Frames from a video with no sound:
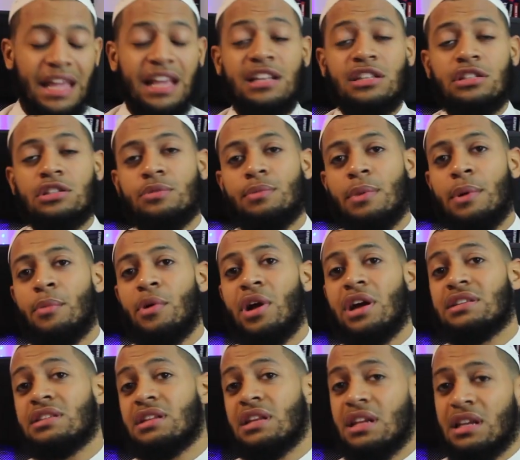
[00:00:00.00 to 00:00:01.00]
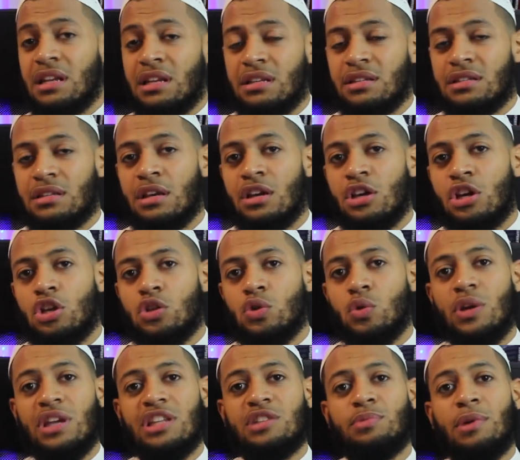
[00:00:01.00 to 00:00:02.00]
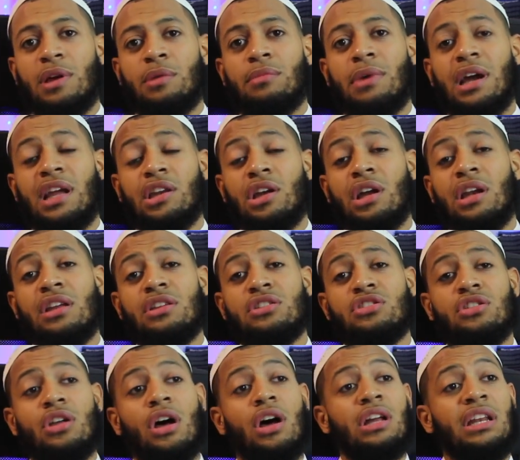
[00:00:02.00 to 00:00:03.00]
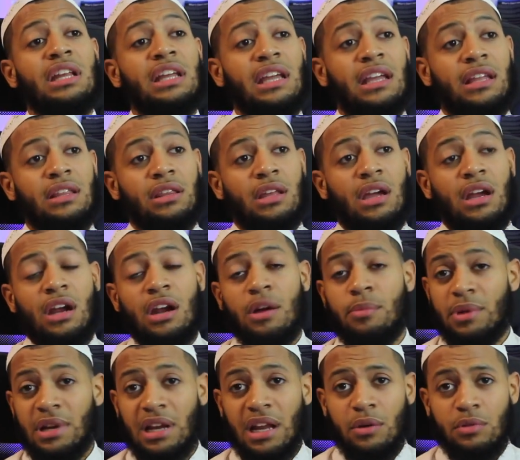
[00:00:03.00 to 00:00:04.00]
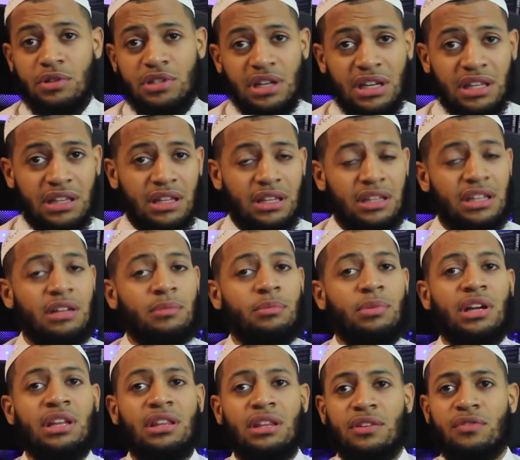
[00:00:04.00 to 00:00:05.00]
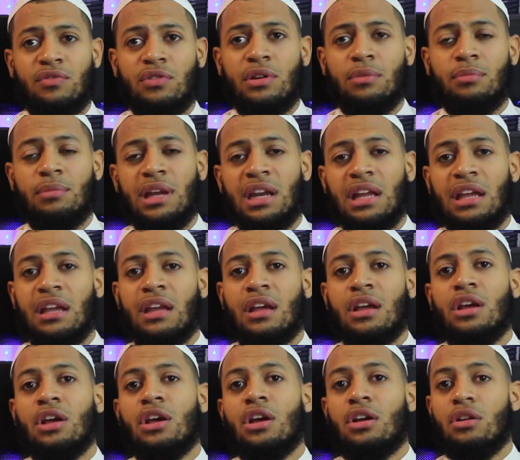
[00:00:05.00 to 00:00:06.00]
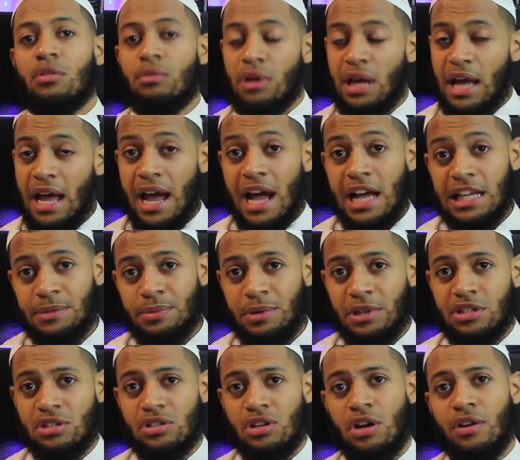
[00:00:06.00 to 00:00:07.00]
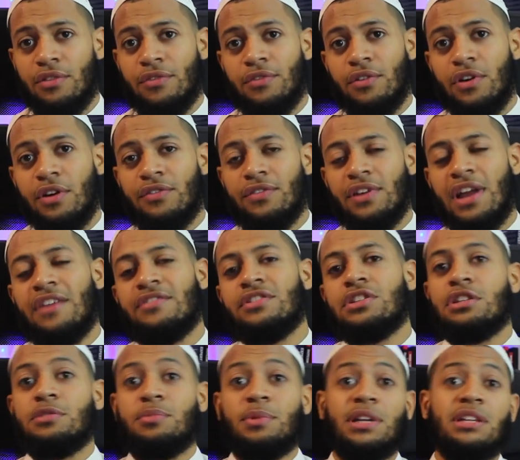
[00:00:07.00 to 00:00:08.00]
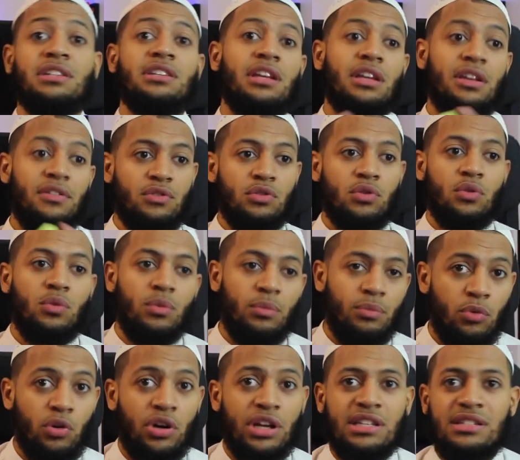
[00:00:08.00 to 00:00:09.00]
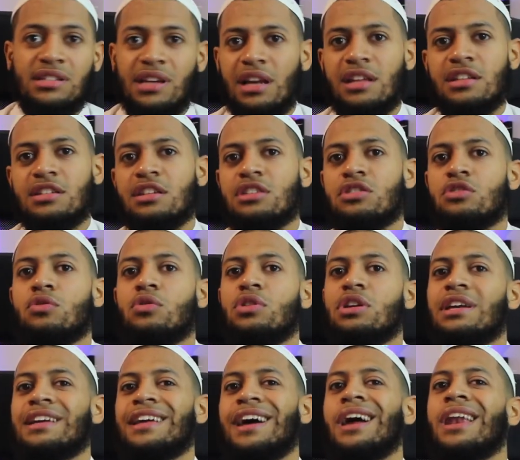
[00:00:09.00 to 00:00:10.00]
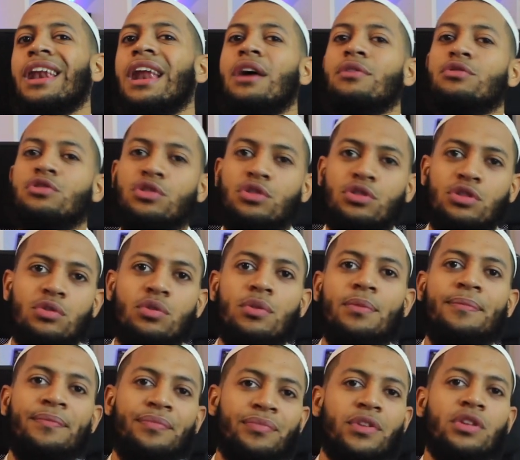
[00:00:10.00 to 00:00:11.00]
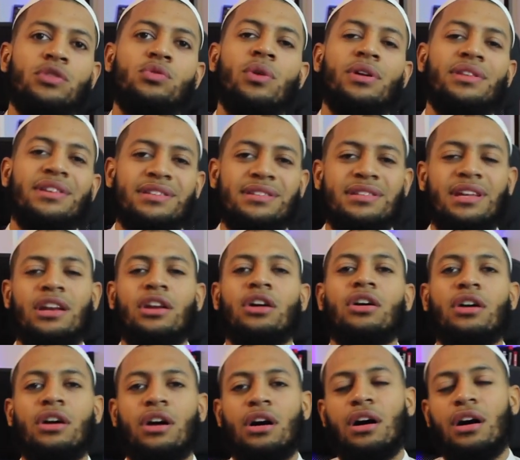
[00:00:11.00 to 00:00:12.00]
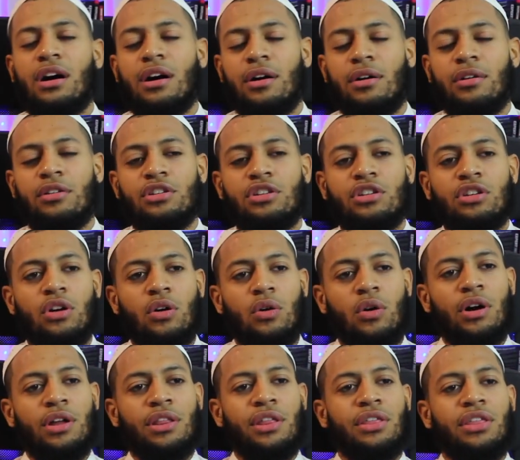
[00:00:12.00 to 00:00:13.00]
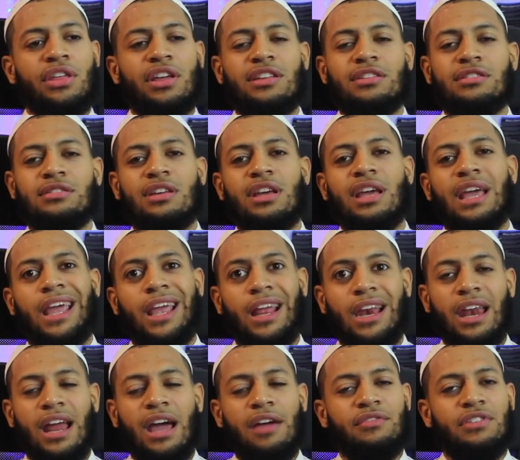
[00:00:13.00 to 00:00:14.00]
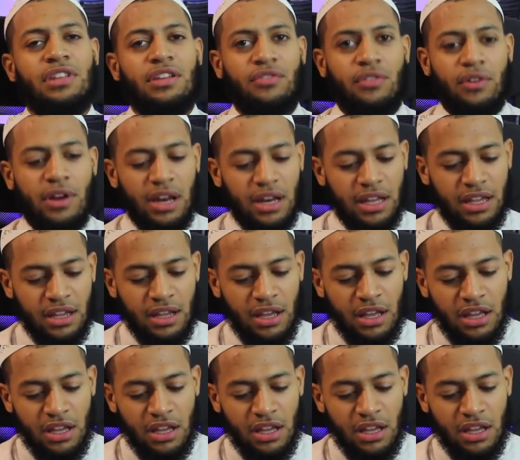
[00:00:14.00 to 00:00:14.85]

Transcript: ease to memorize and ease to expand my knowledge, not only in the Arabic language and in the deen, but in different many aspects of life, just because it gives you more intelligence. So it allows you to understand, you know, other things in life differently.